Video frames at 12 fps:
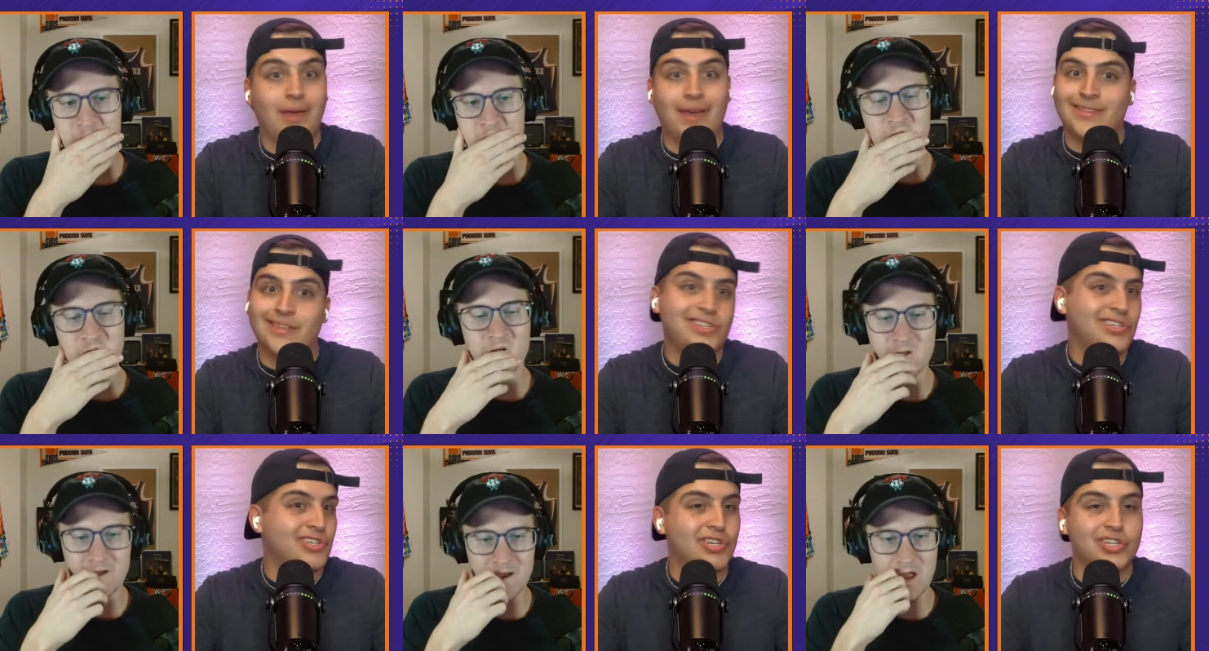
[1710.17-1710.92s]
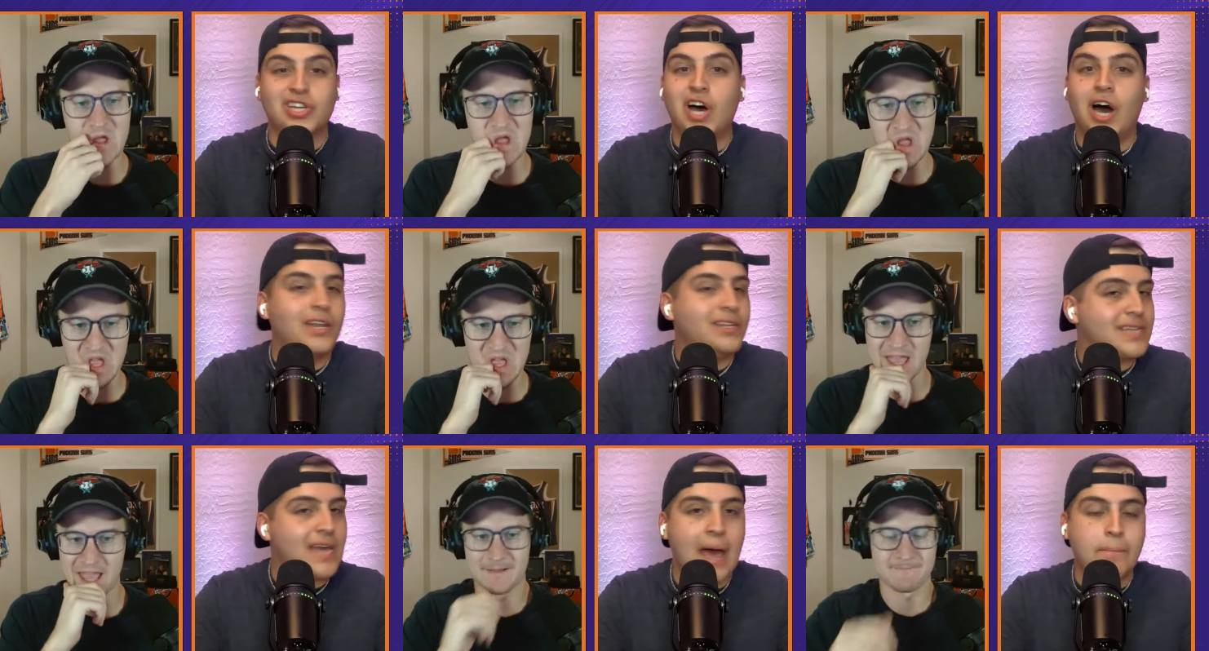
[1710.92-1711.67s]
Speaker 1: man, this is just
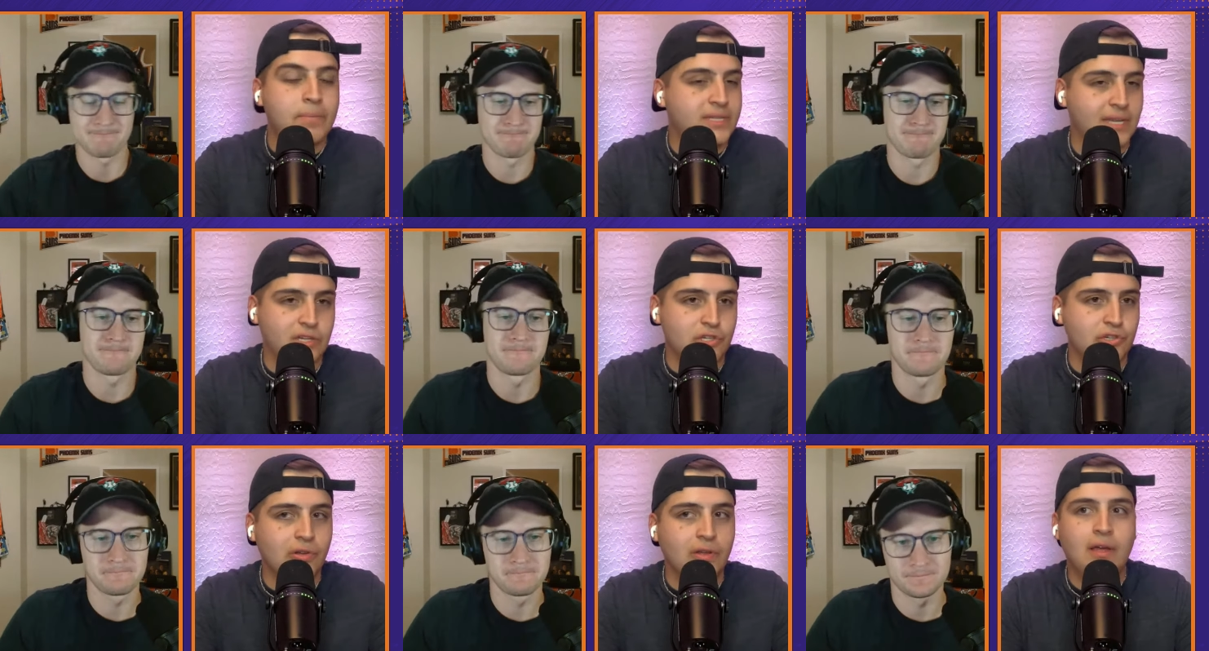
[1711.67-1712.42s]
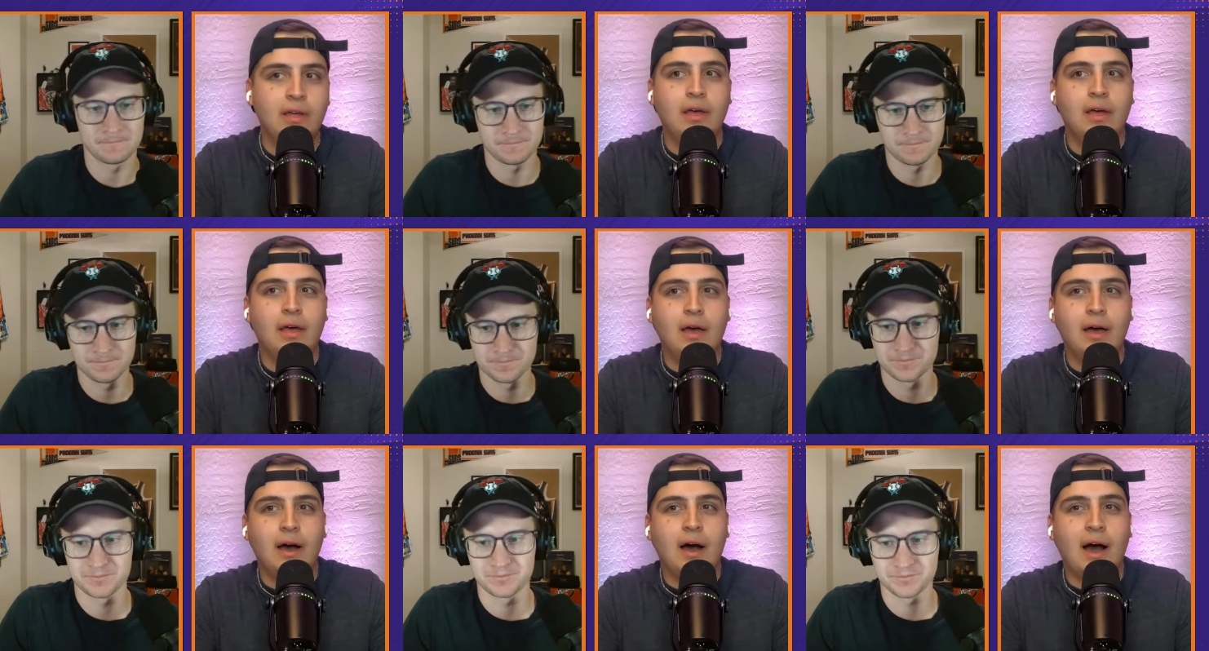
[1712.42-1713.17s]
untapped potential.
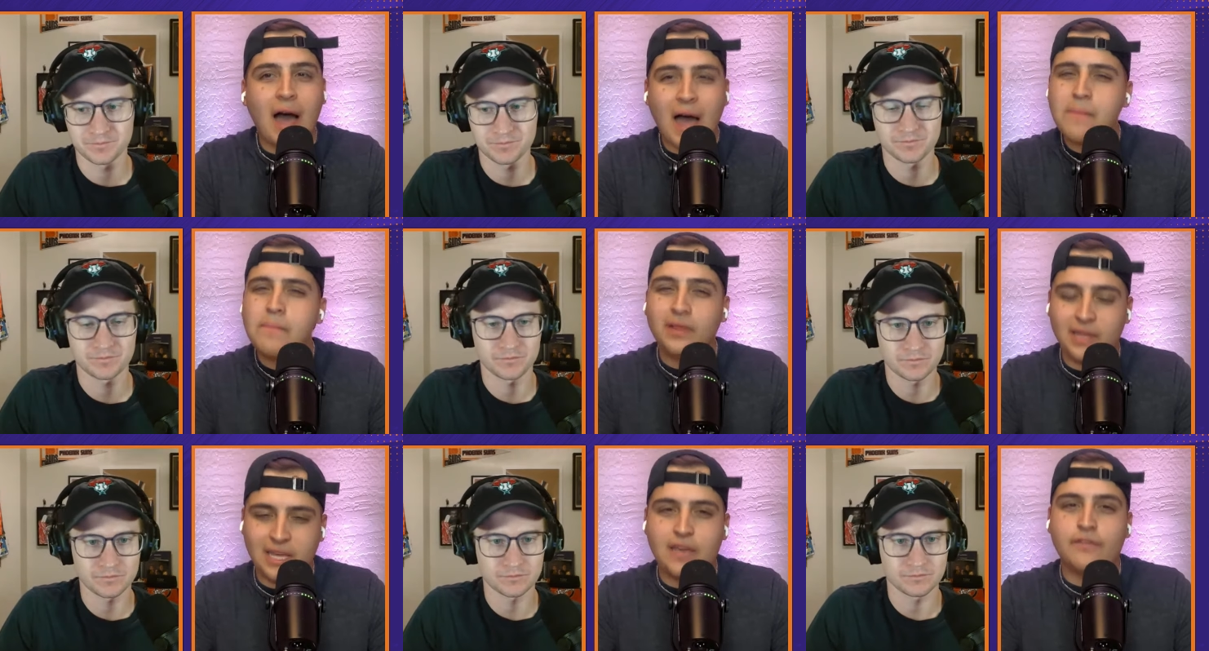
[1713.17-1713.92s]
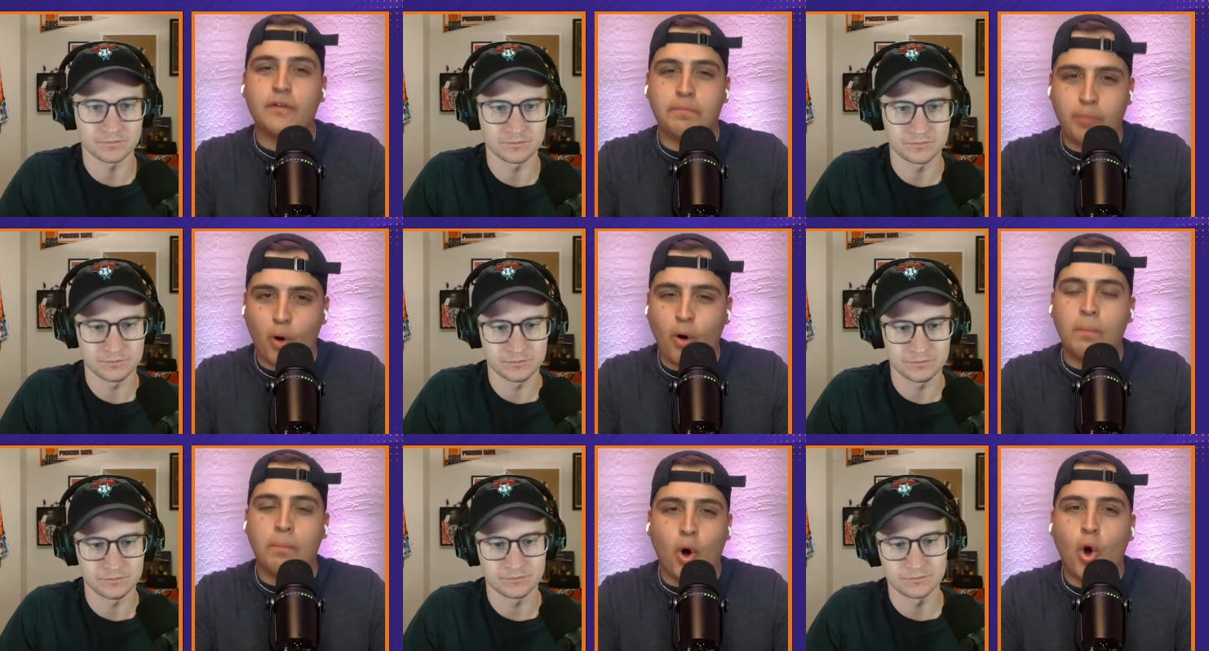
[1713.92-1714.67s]
I believe if
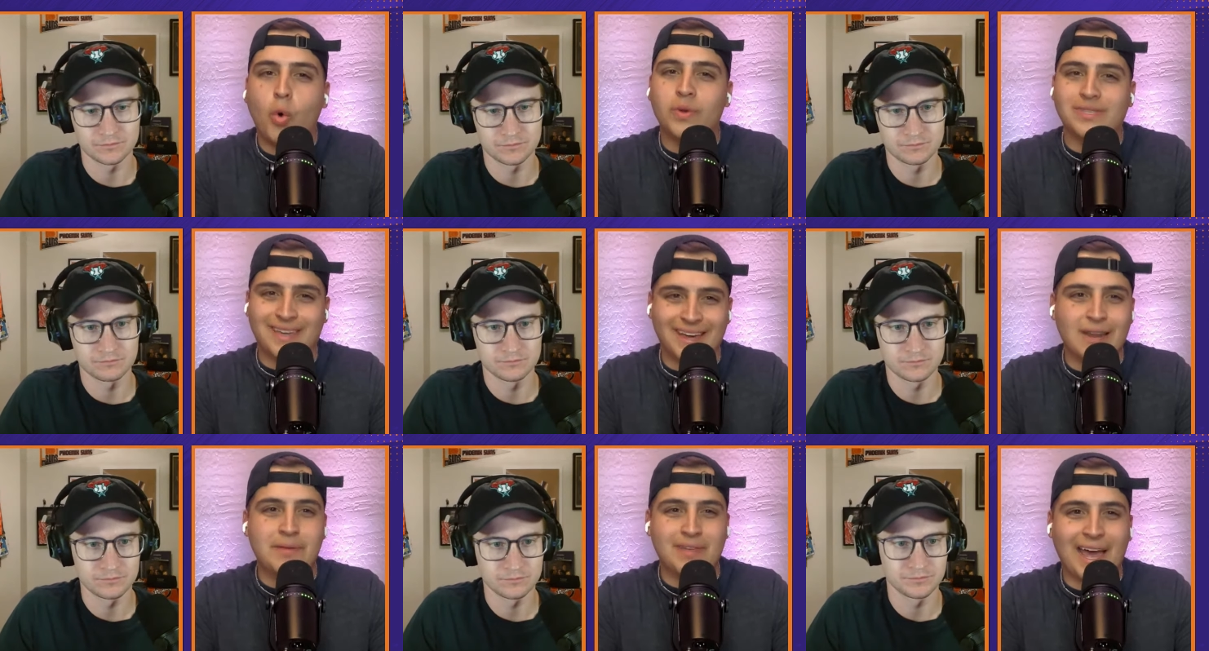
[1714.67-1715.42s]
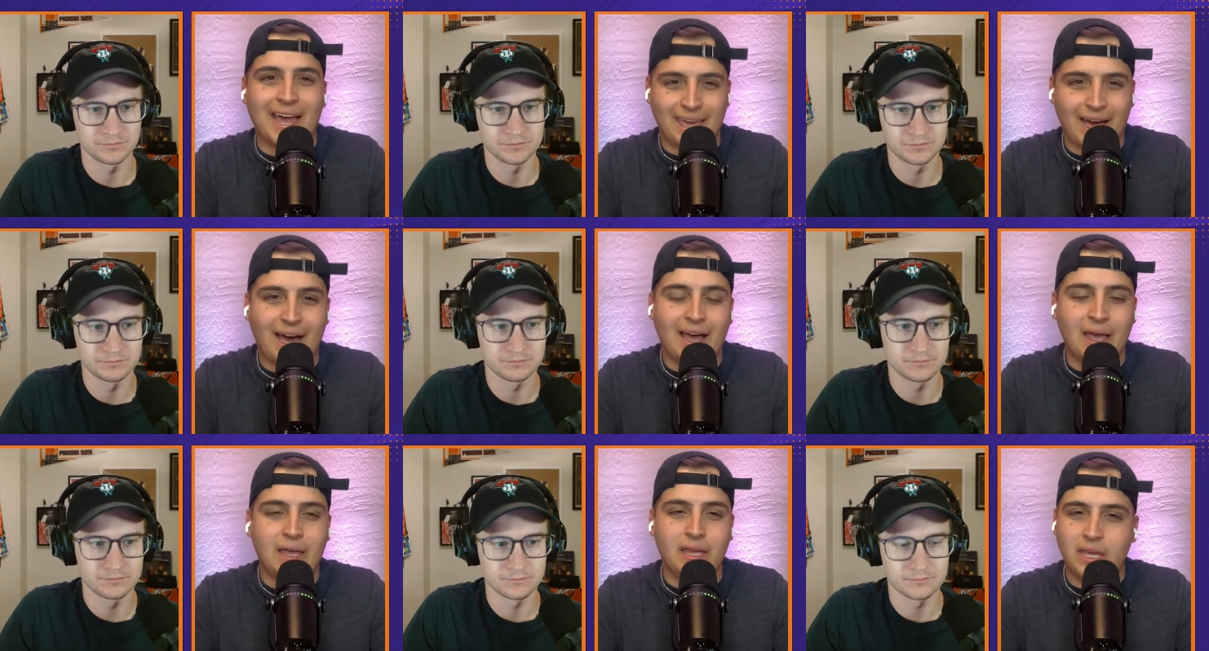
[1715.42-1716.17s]
Bol Bol was going to be that
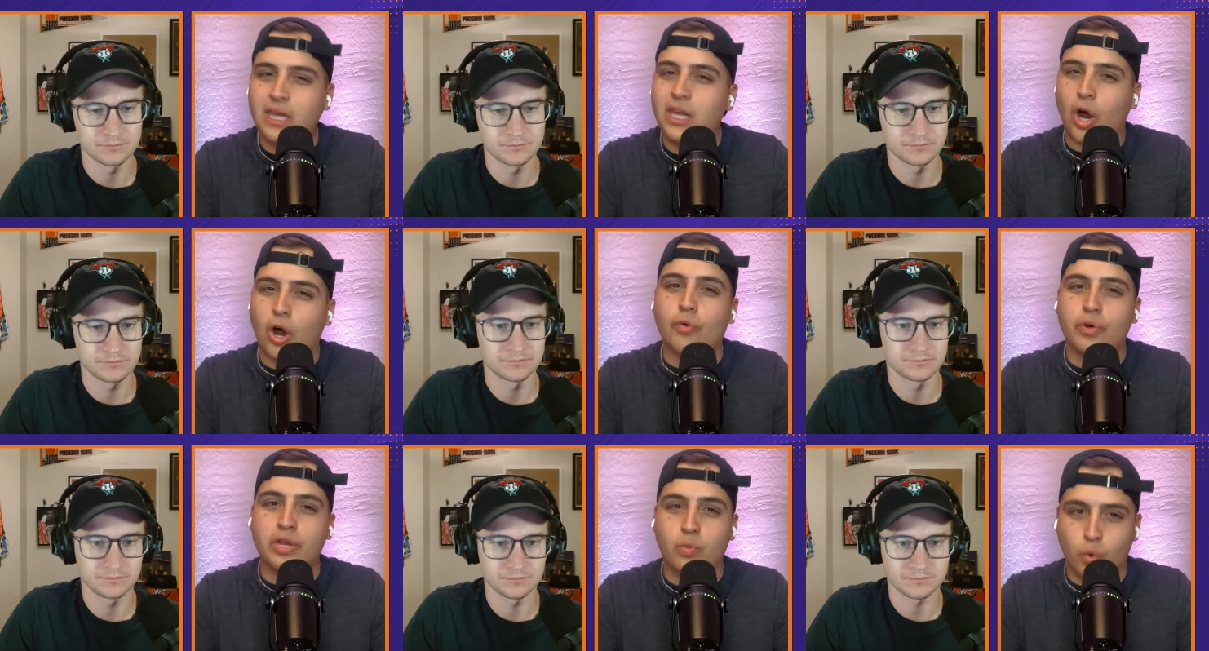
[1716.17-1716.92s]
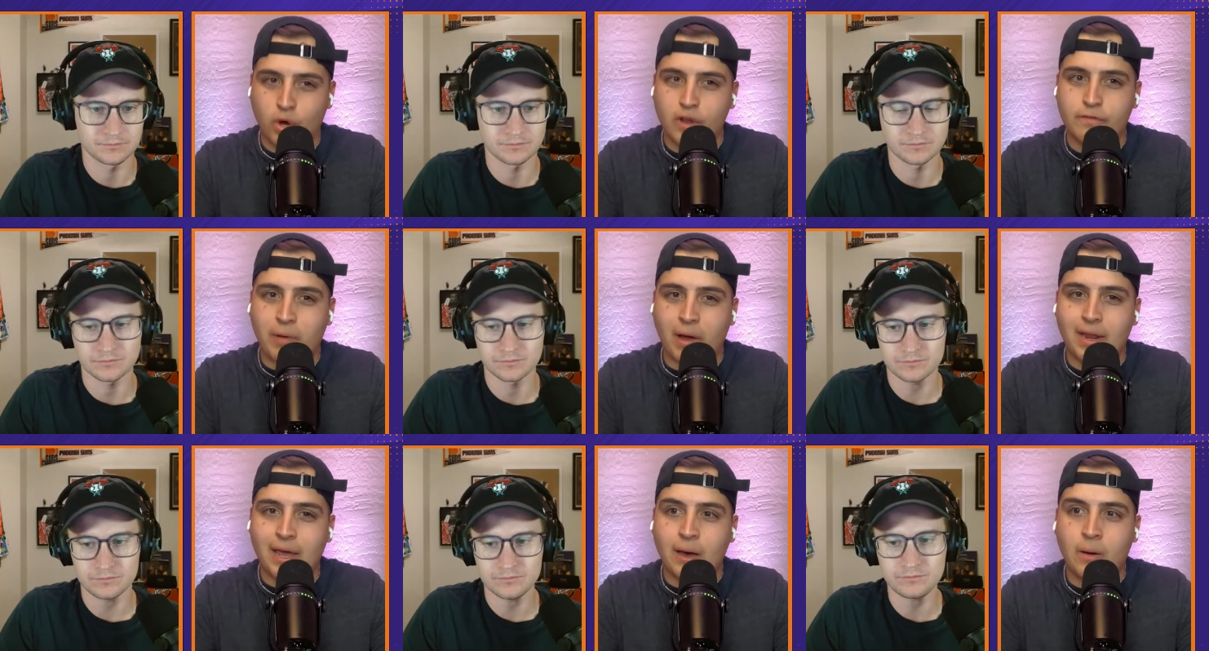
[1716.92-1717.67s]
guy, he already would have
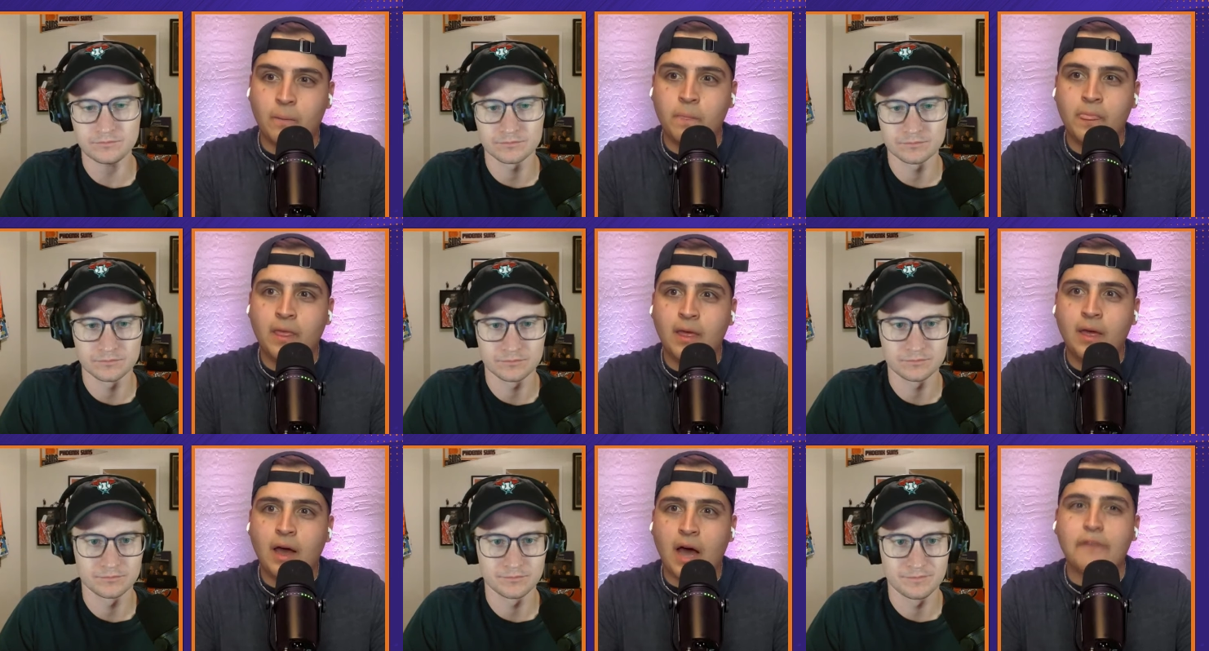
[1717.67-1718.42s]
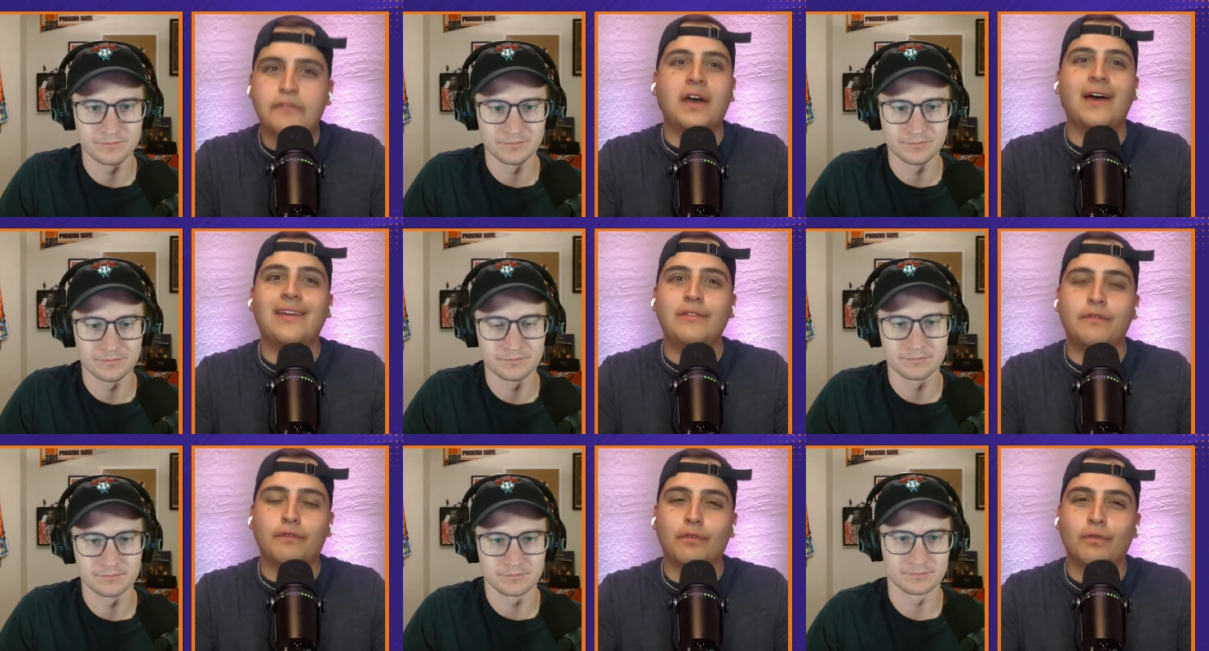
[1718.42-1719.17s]
by now. I've kind
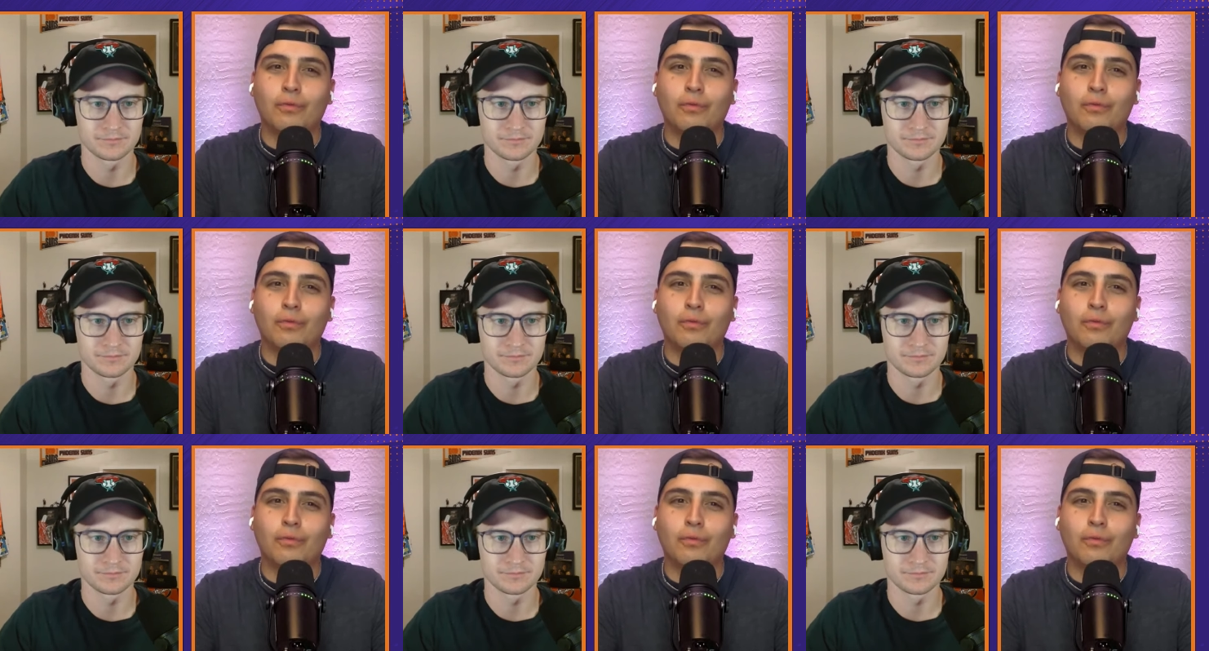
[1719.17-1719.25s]
of